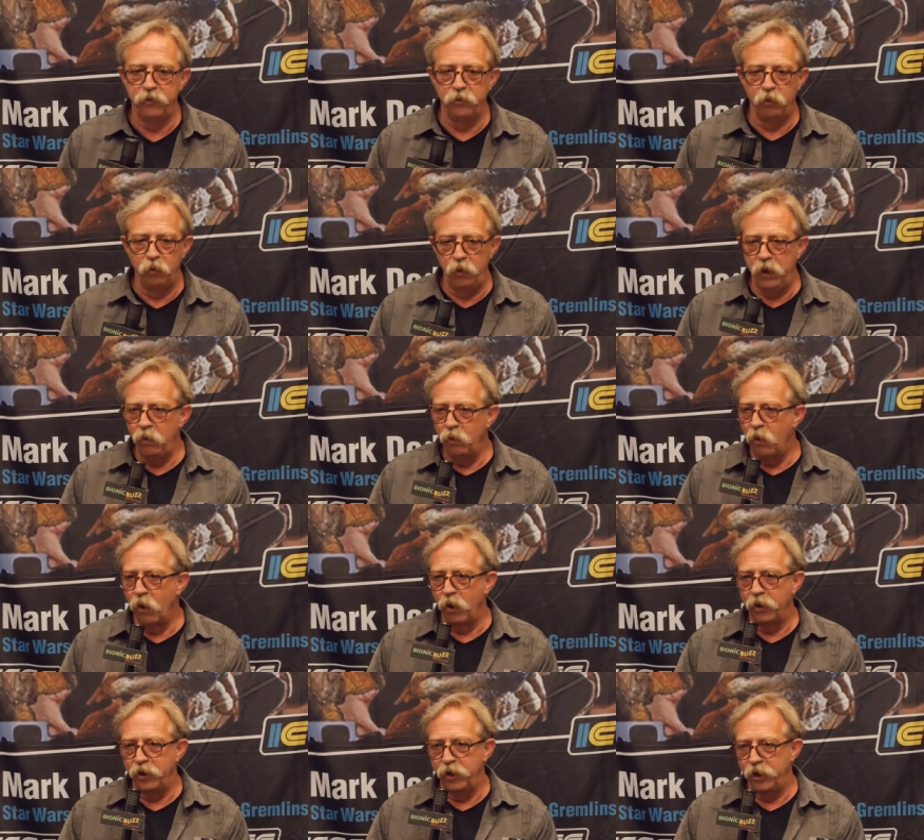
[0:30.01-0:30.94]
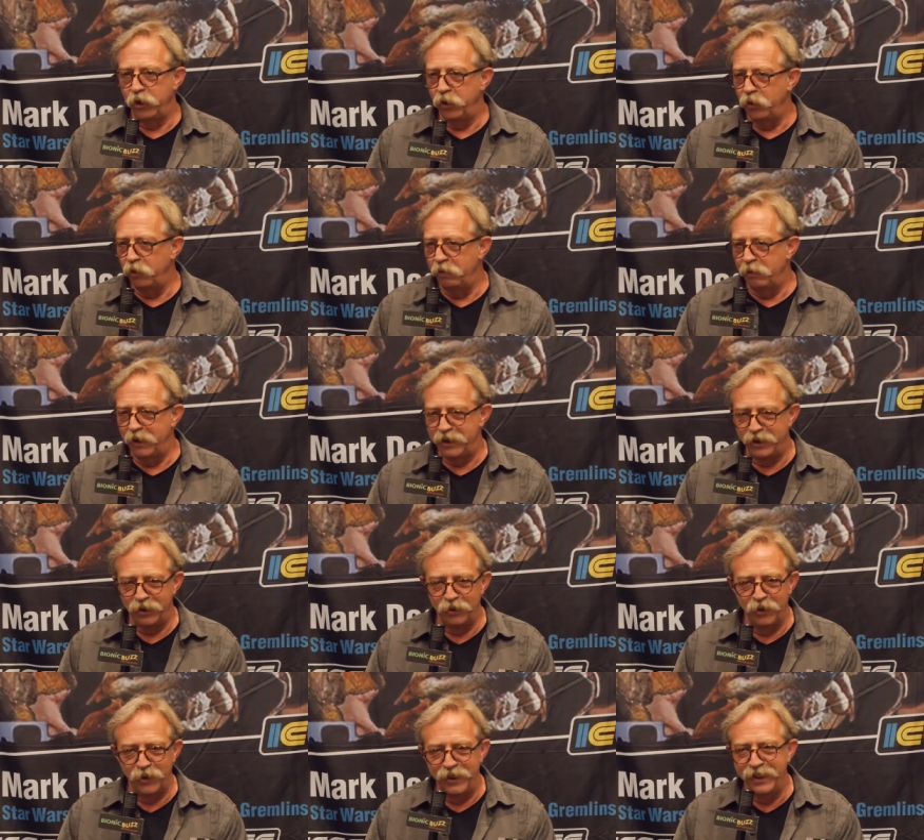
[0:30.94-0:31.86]
We warned you, but
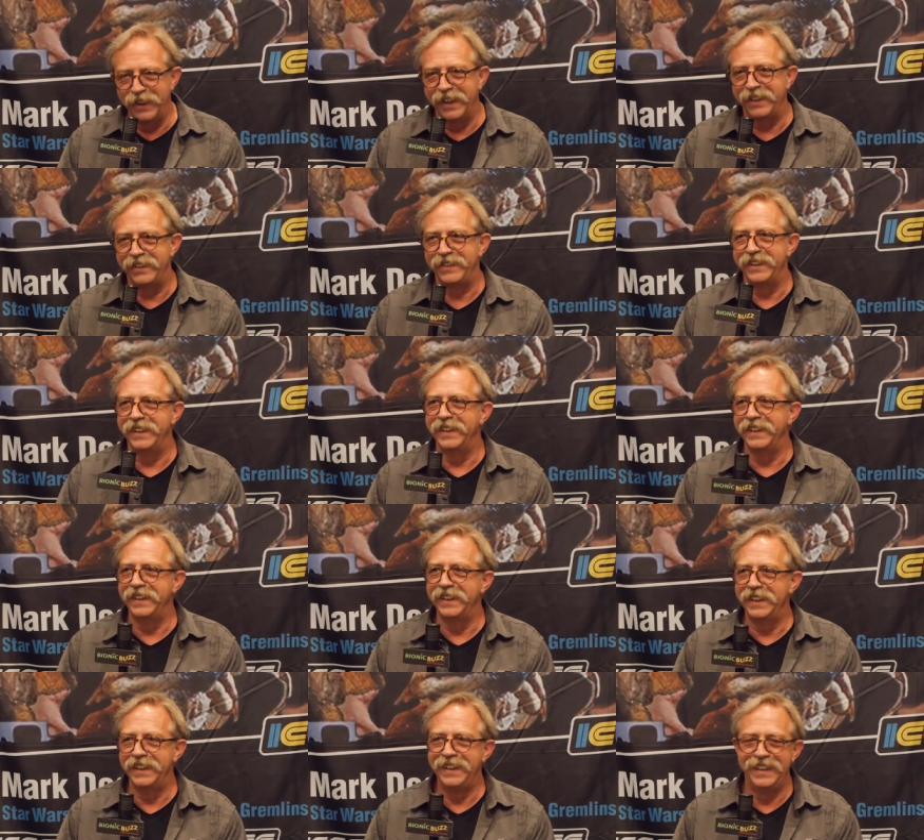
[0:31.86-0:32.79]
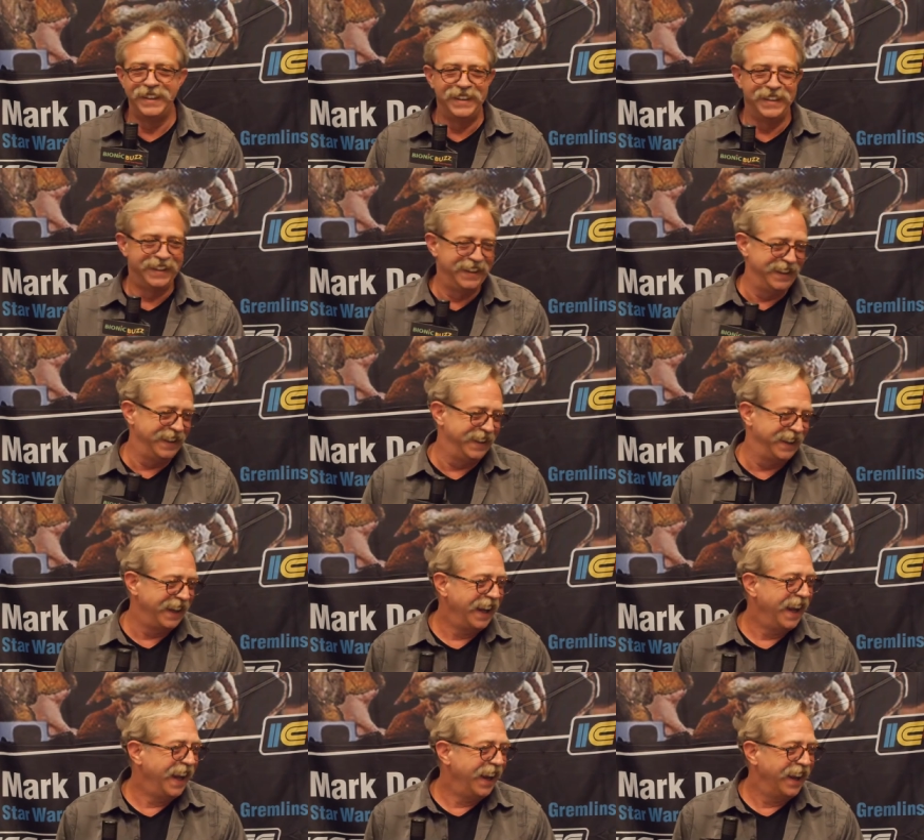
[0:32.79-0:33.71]
you wouldn't listen.
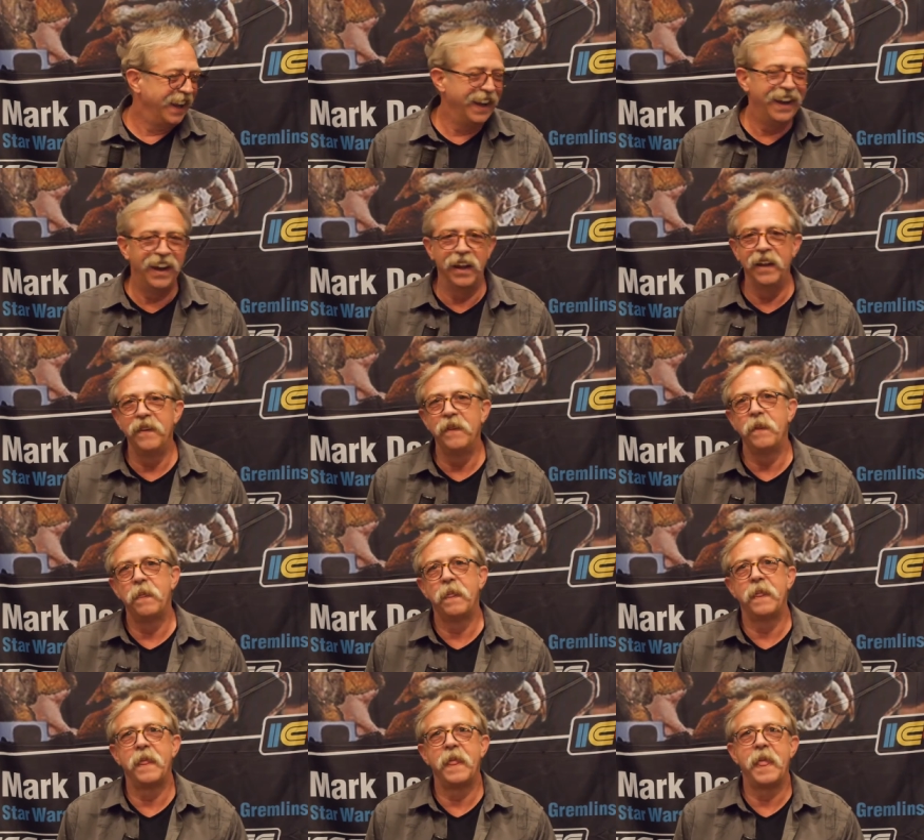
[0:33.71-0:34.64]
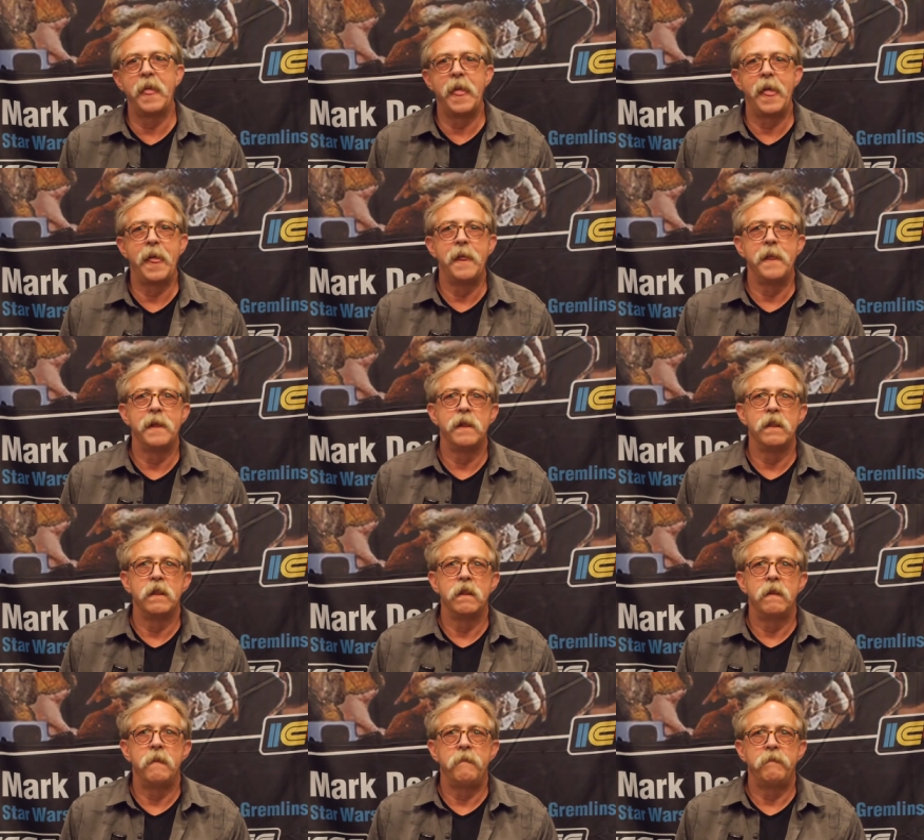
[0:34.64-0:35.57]
So uh, was, uh, were you on set for a
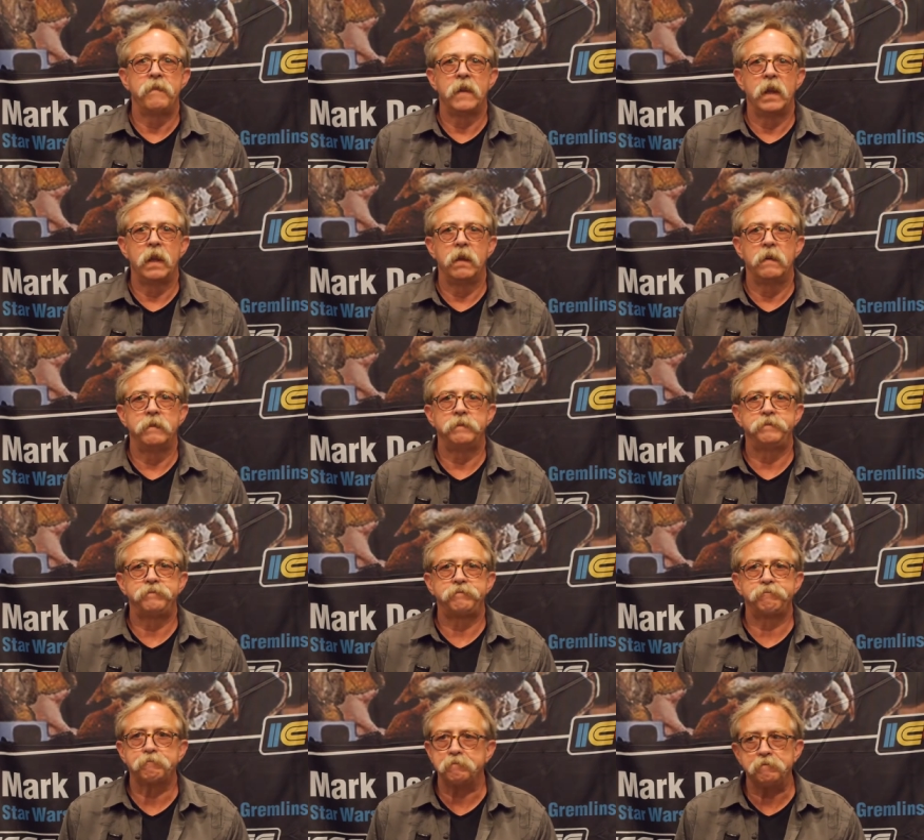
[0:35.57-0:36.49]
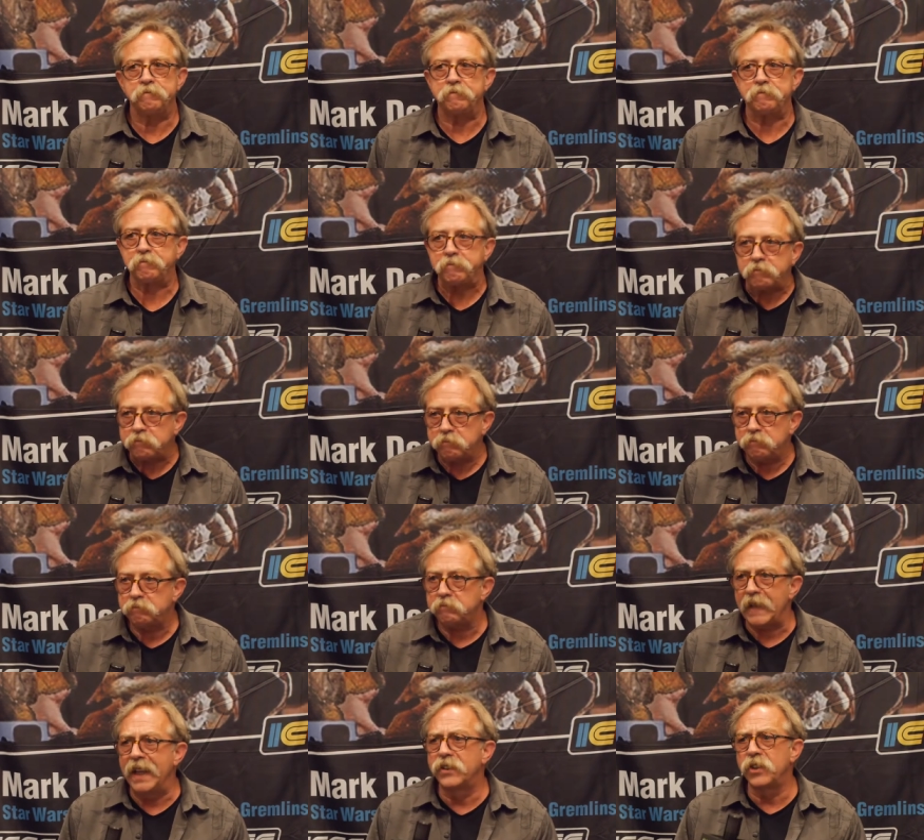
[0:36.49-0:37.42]
lot of these, or was it post production?
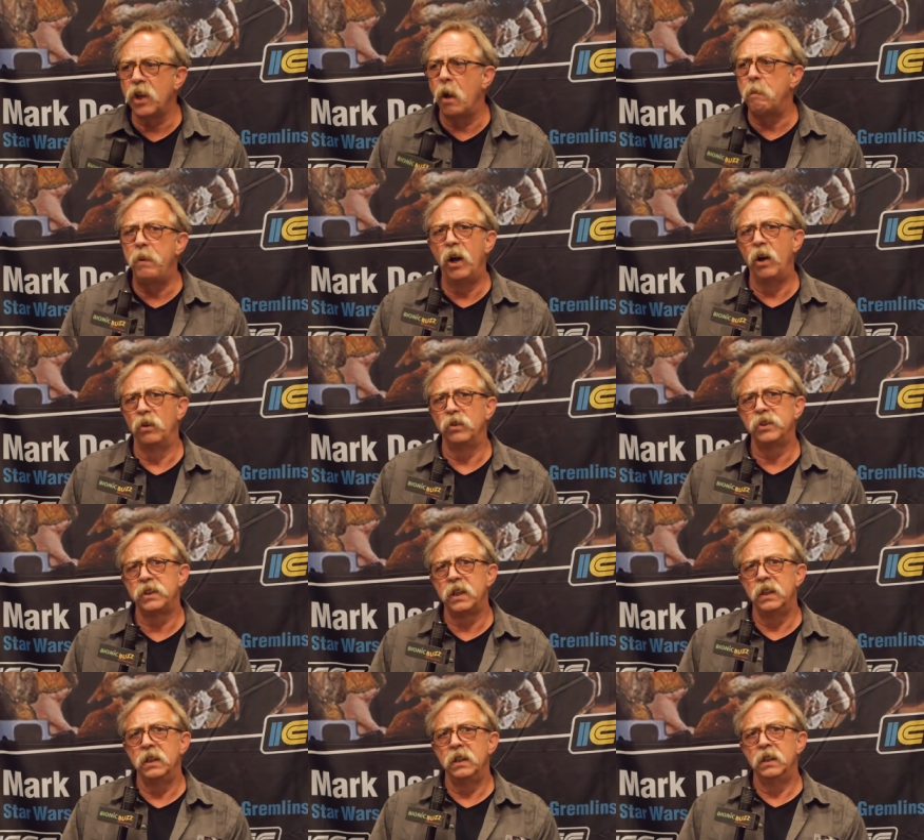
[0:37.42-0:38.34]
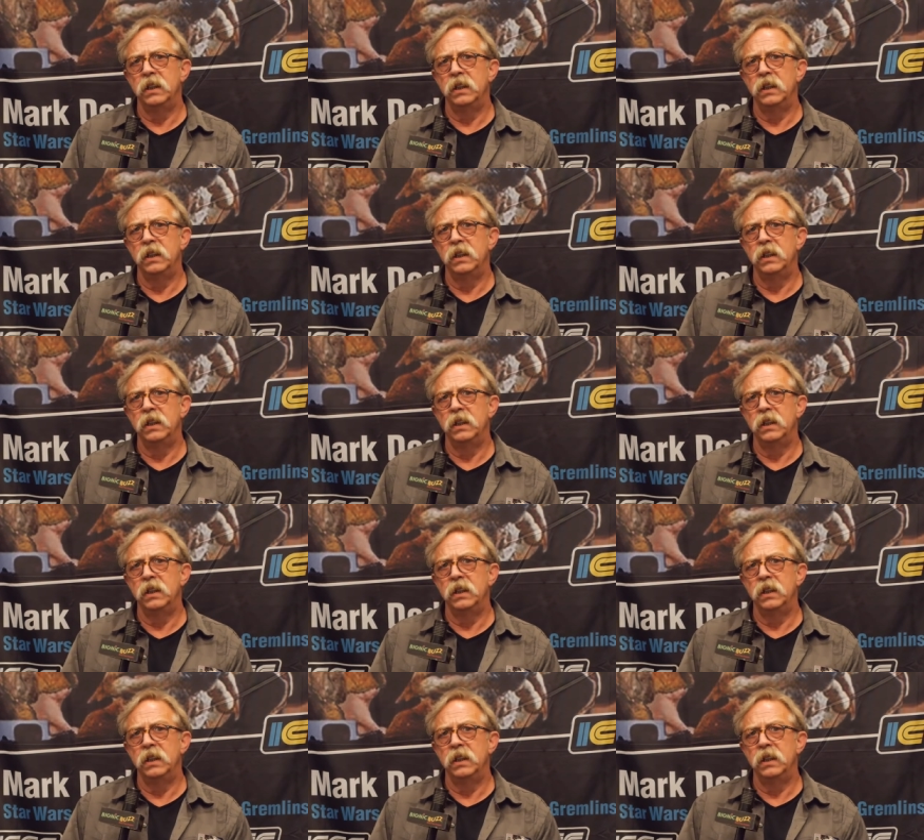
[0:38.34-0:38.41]
It's all post.